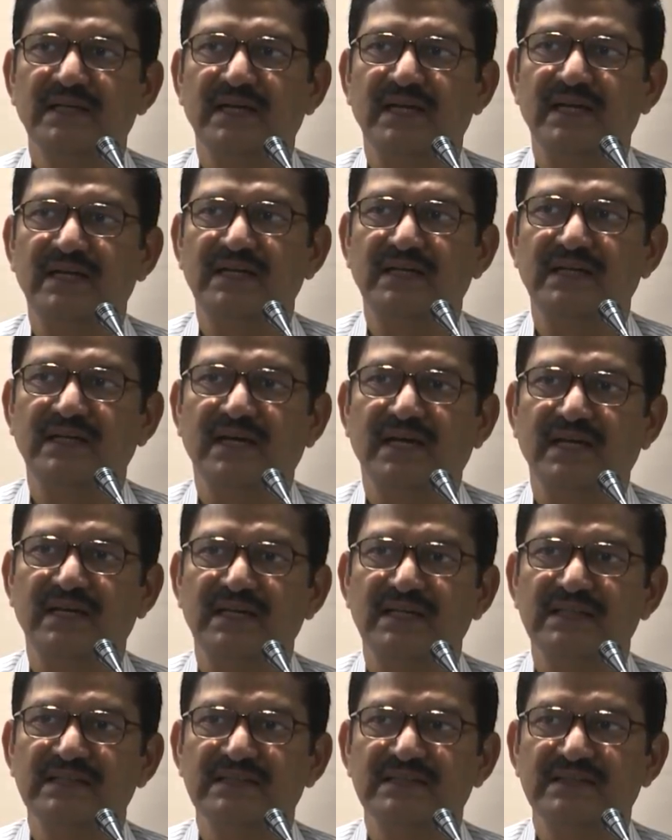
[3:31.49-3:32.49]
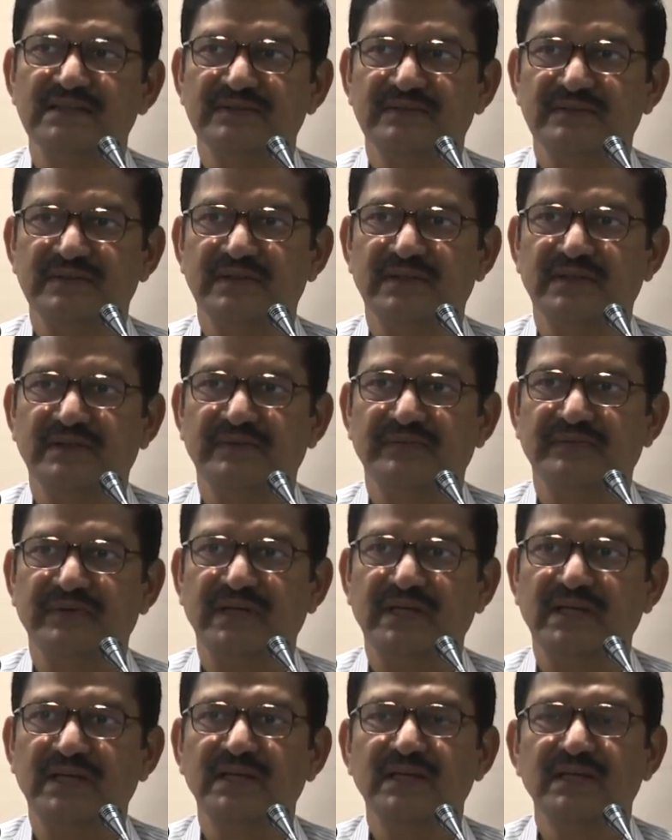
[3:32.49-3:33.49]
and unless uh,
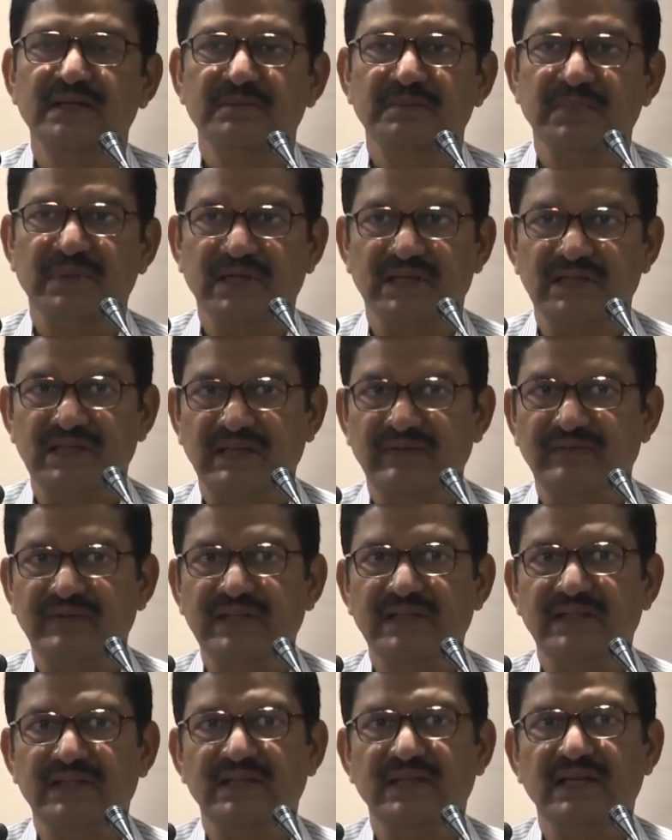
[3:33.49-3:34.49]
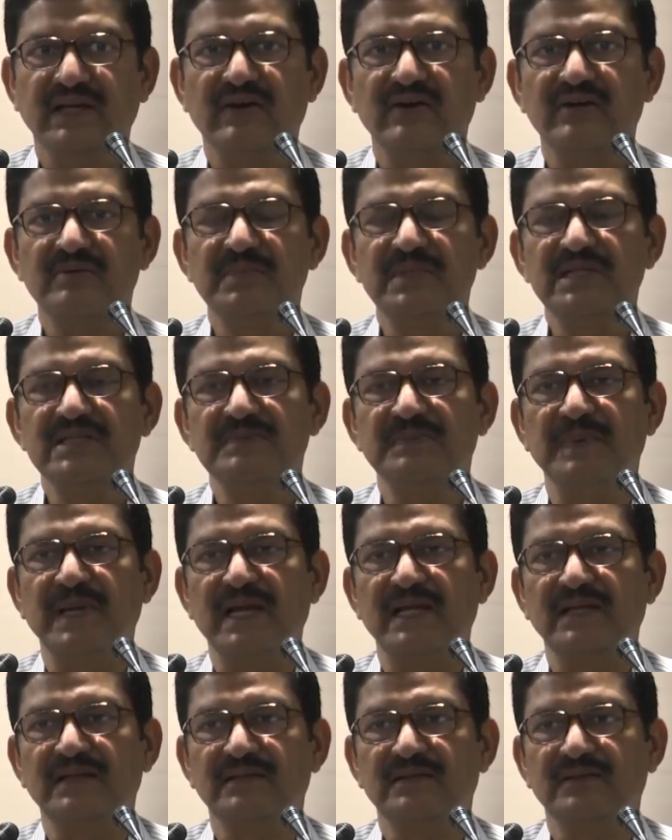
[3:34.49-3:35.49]
we, because even the government's
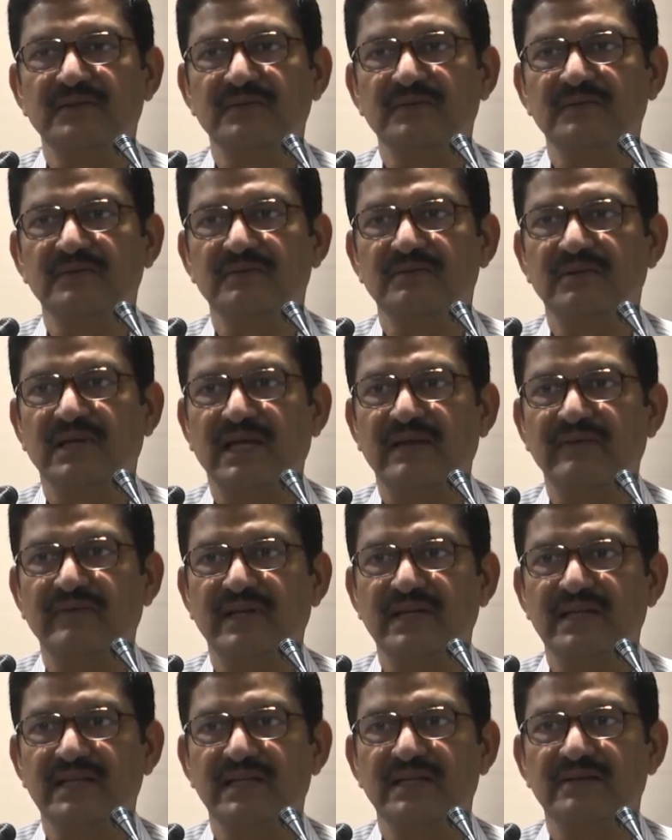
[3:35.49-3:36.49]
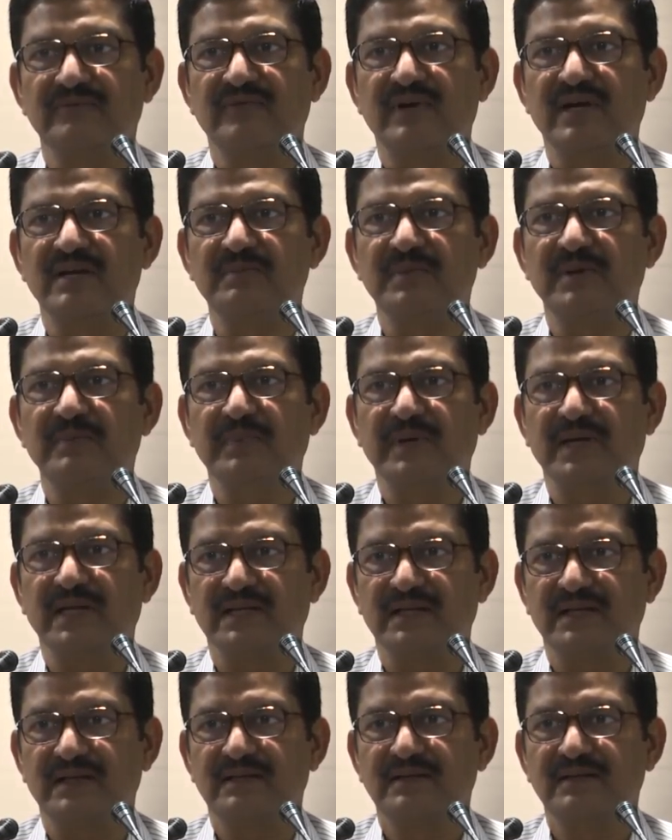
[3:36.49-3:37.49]
plan to have another pharma
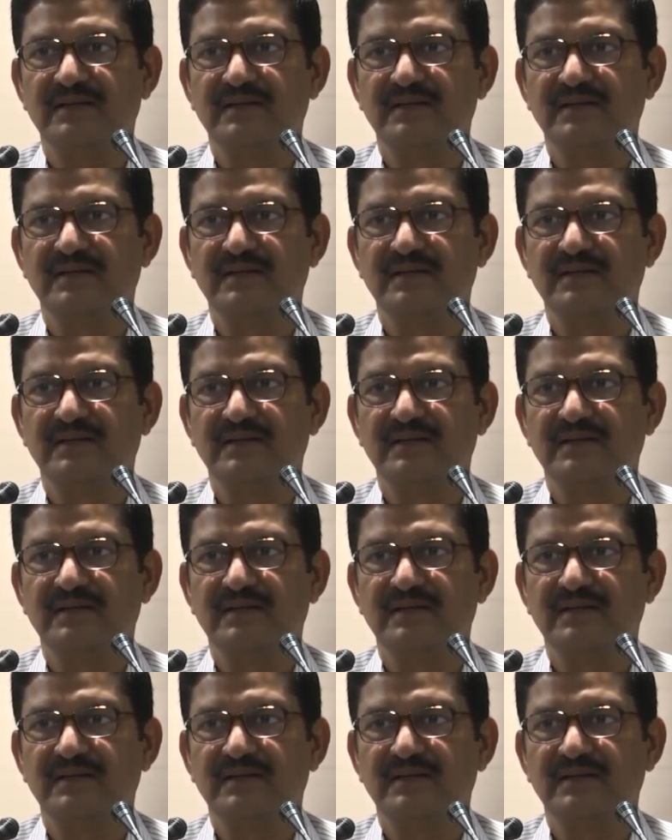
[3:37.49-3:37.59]
park